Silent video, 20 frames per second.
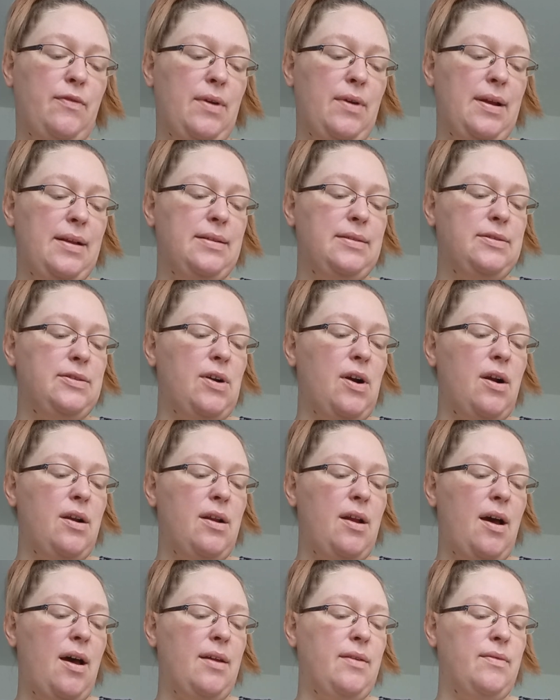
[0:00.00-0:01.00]
friends are
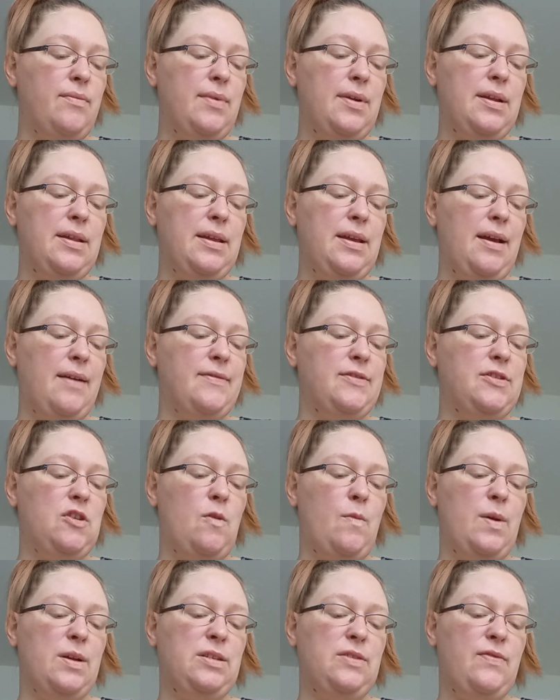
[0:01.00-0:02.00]
not really of
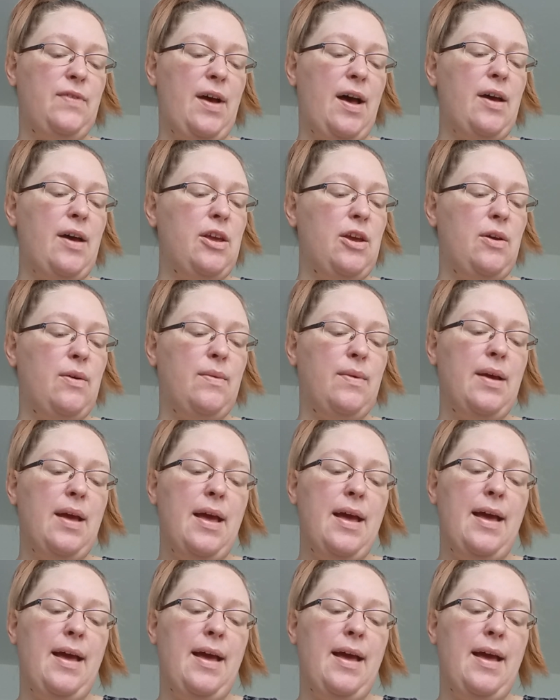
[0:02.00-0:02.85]
so much value